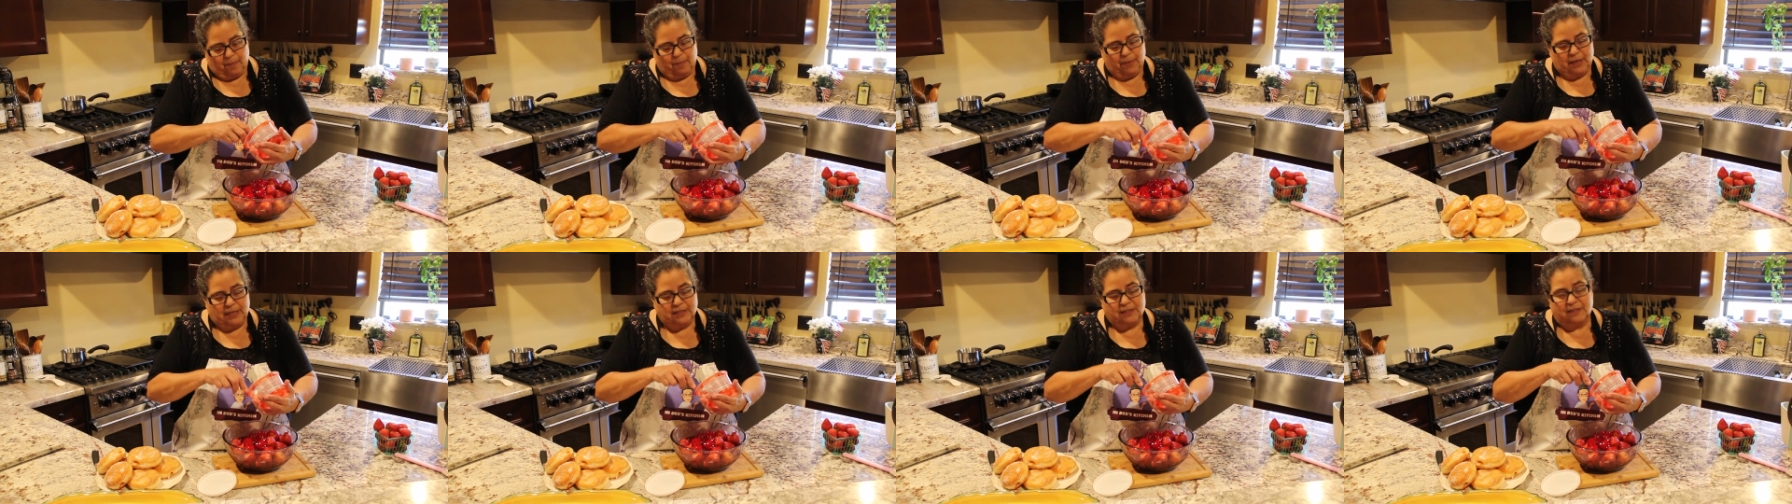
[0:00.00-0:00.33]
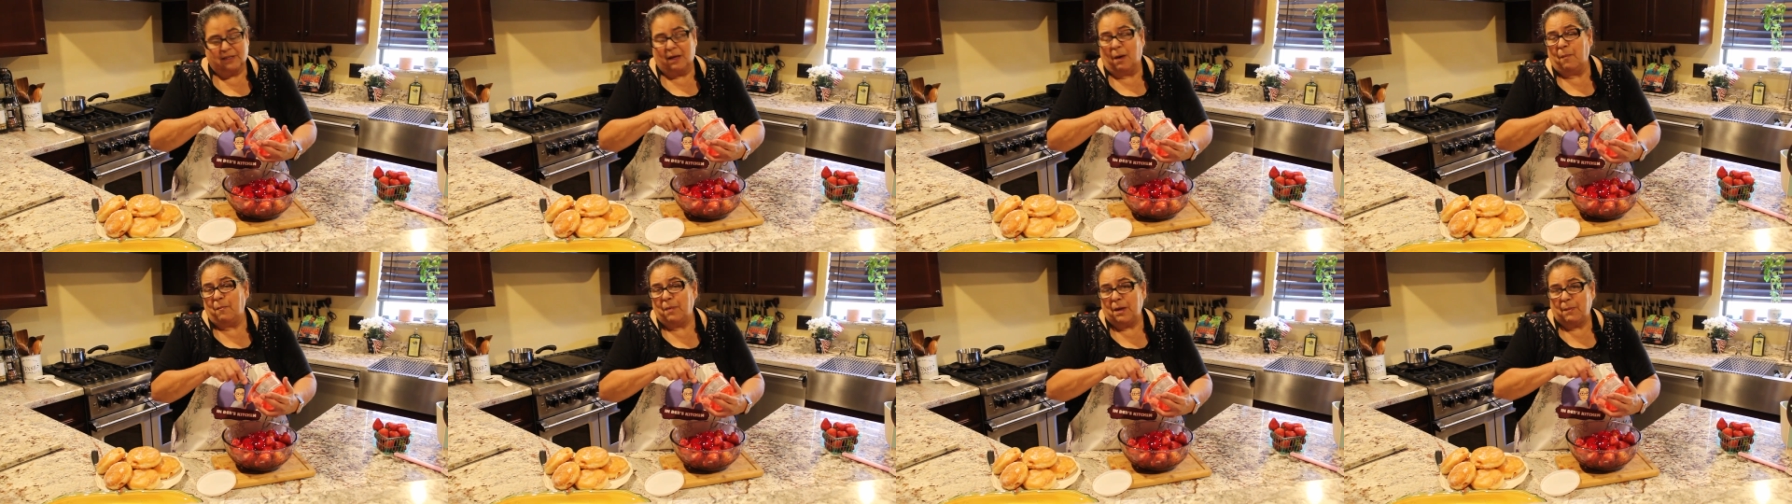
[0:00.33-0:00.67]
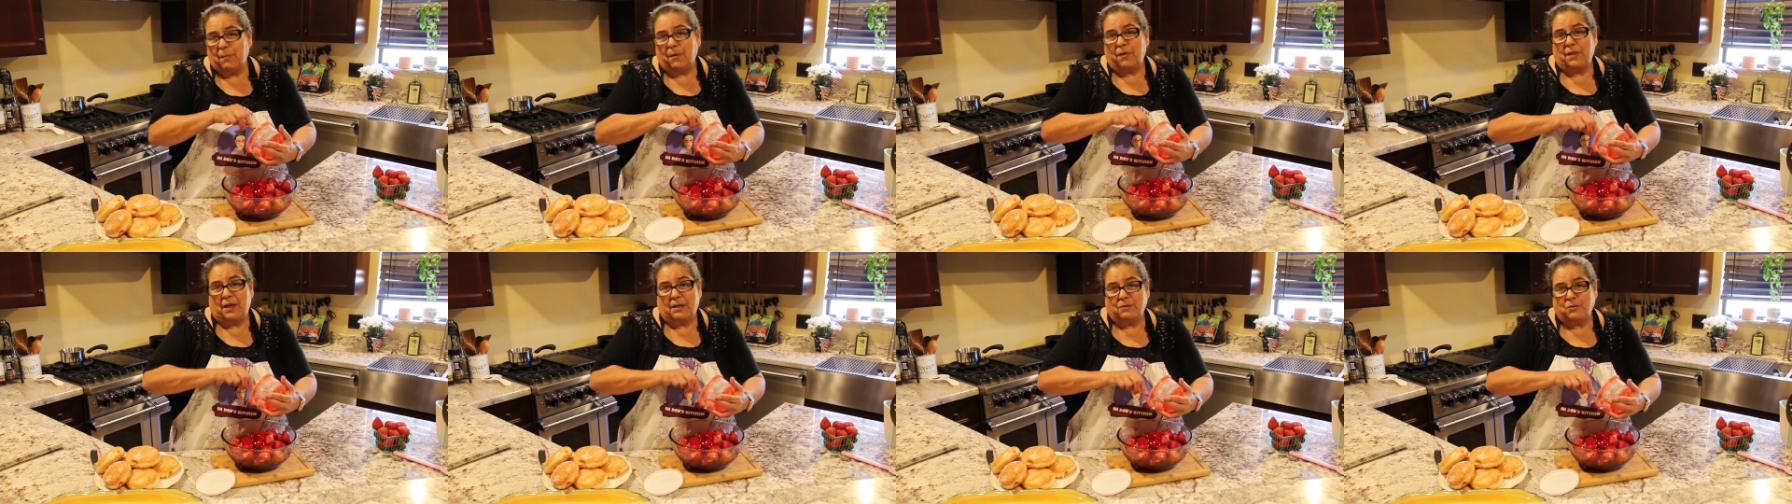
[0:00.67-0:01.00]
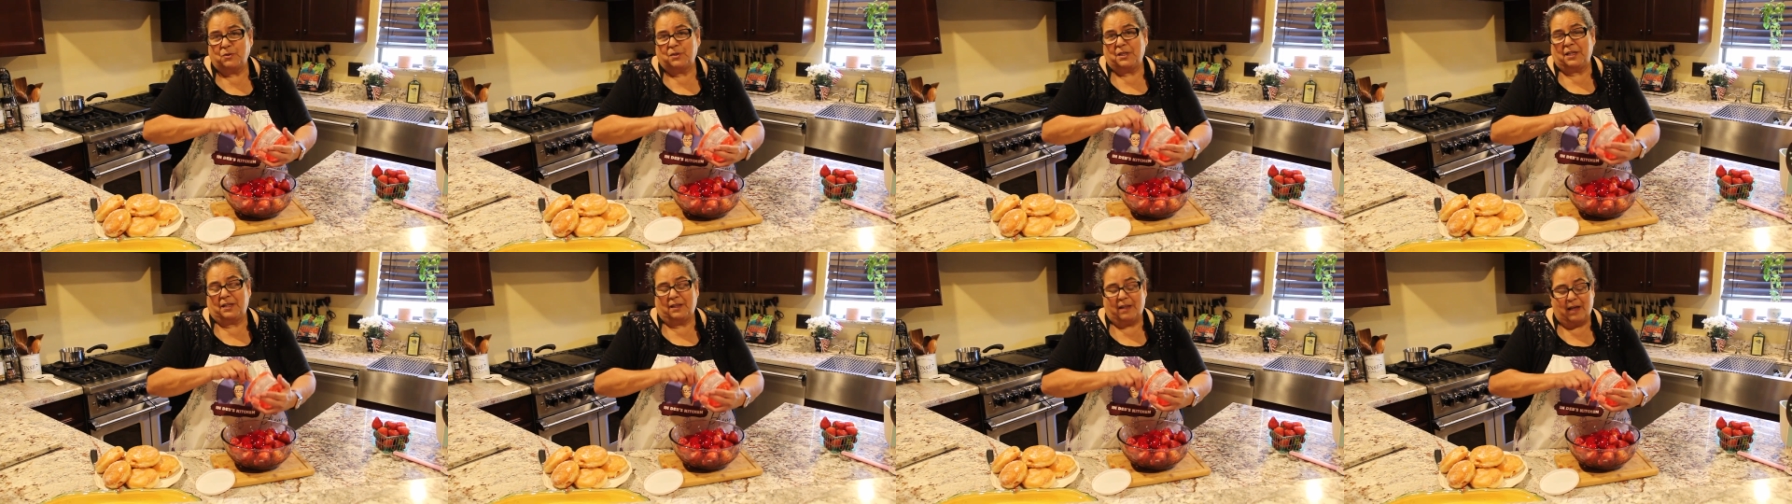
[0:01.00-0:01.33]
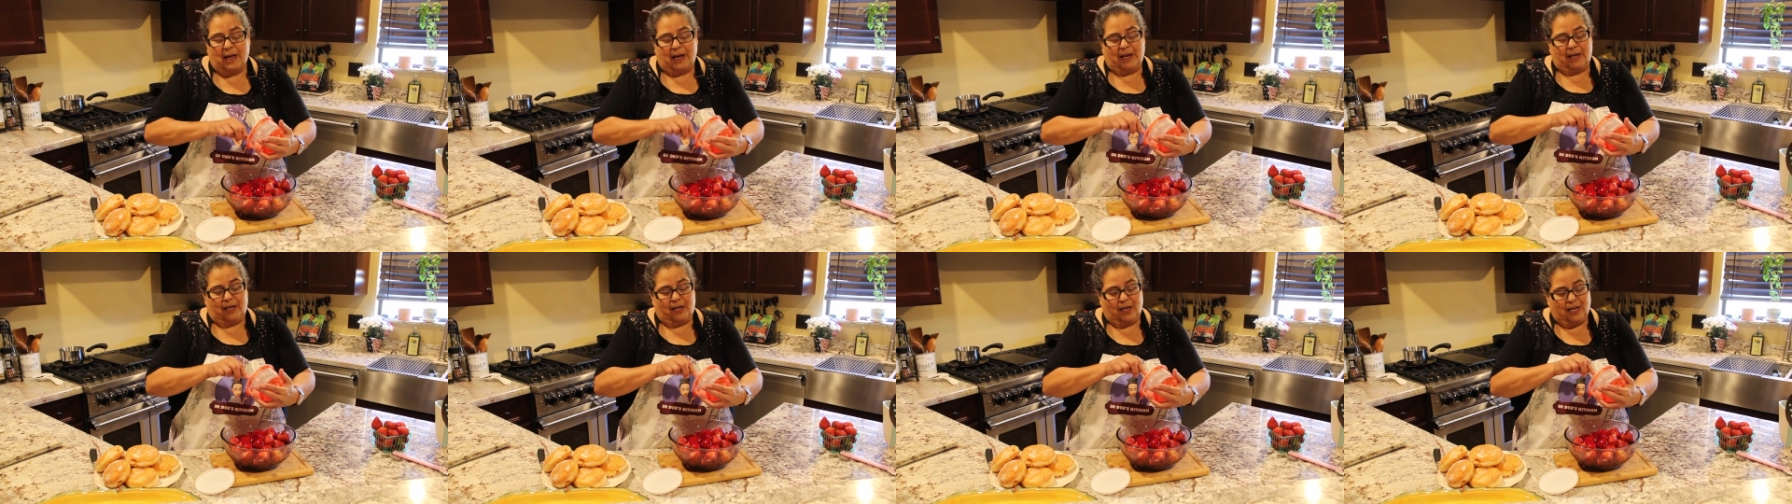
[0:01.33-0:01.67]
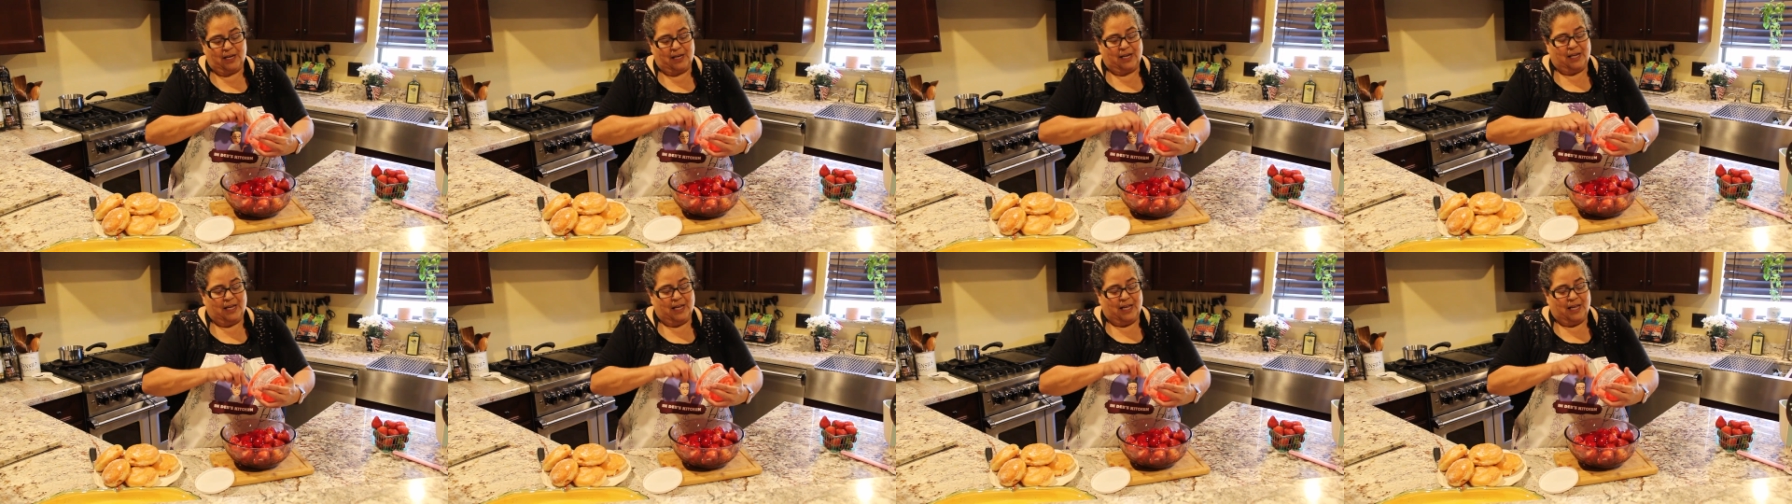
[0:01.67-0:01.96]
But some people, that's what they like.